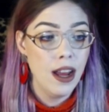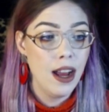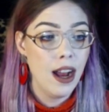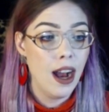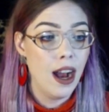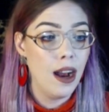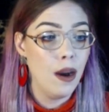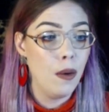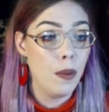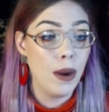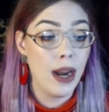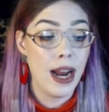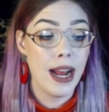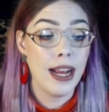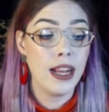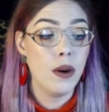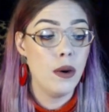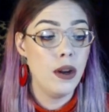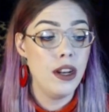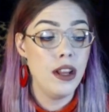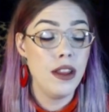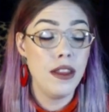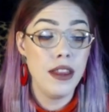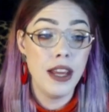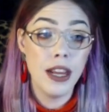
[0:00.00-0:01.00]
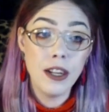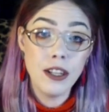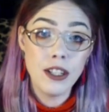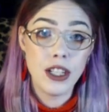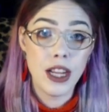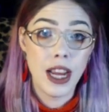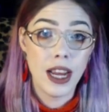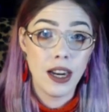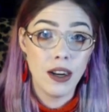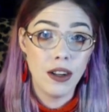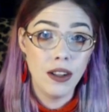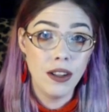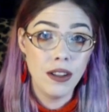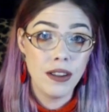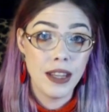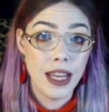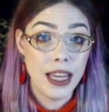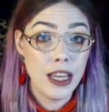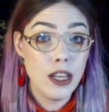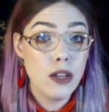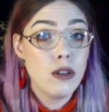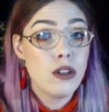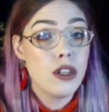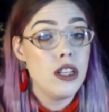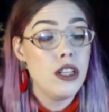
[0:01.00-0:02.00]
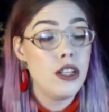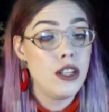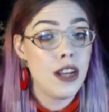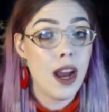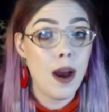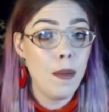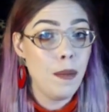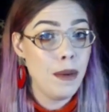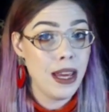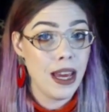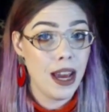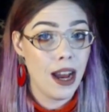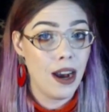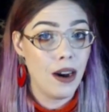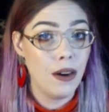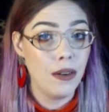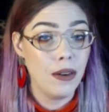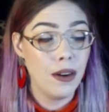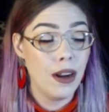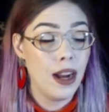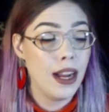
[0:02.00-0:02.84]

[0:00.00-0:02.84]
When I go into their channel, they usually shout me out.